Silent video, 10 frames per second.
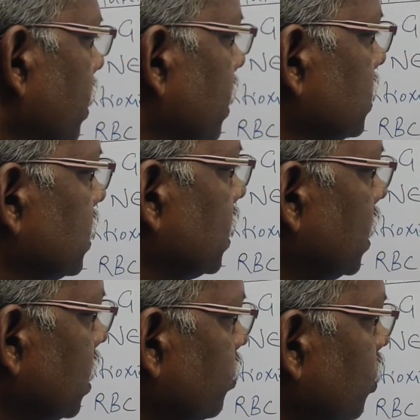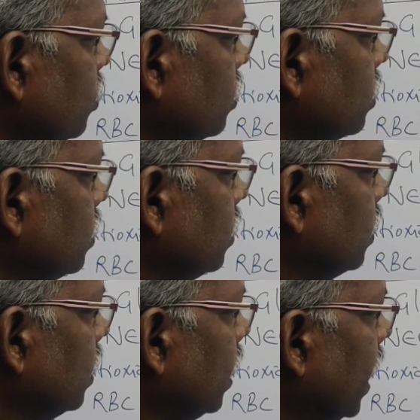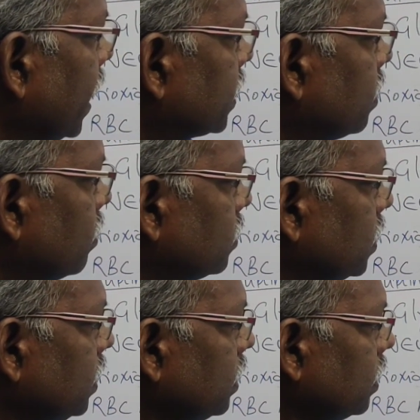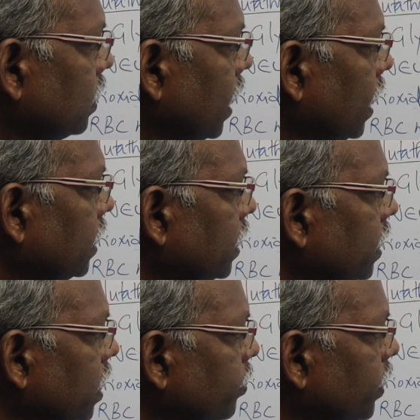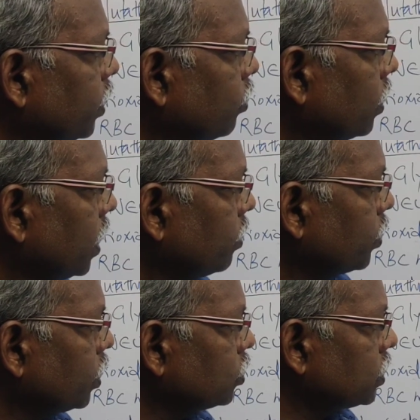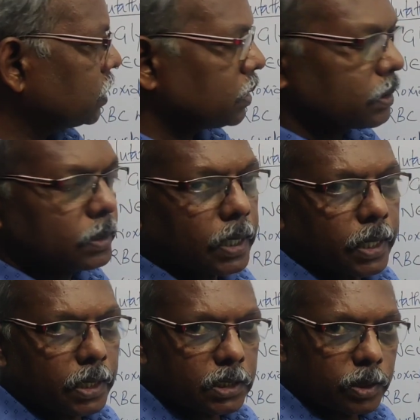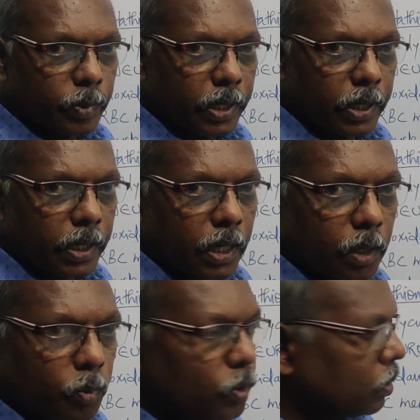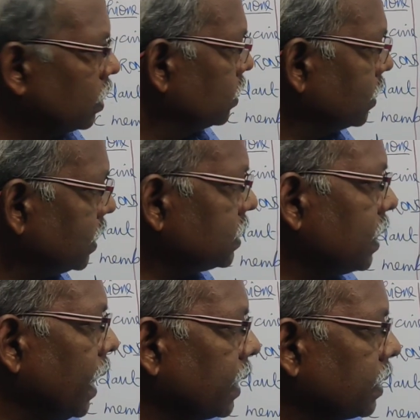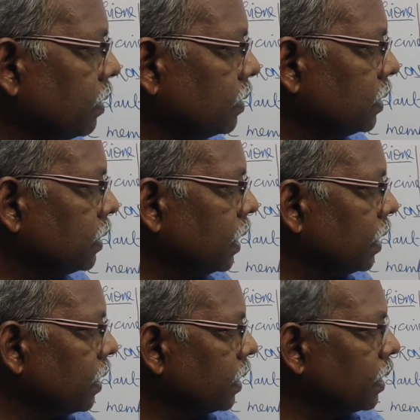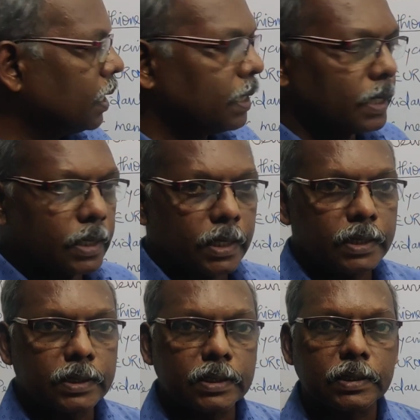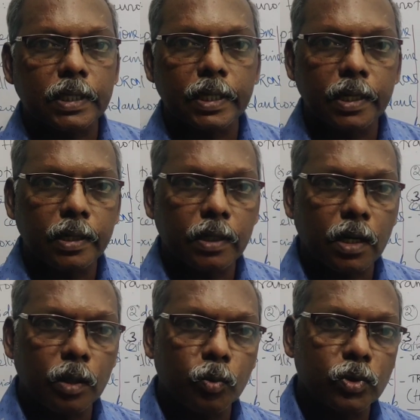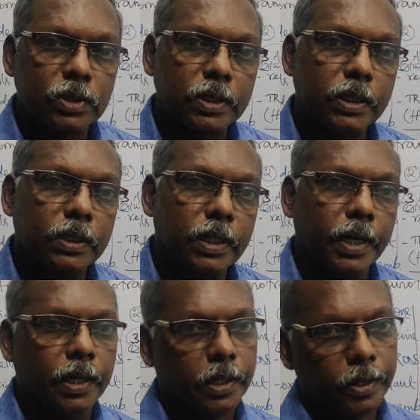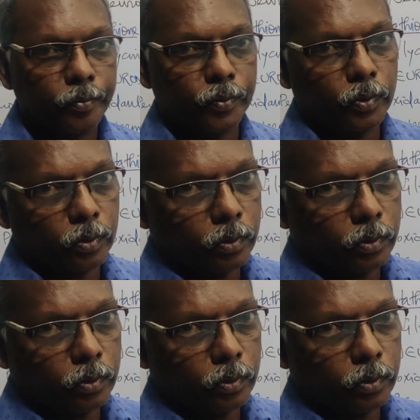releasing hormone act on the anterior pituitary and produces thyroid stimulating hormone. This act on the thyroid gland and releases thyroid hormones T3 and T4.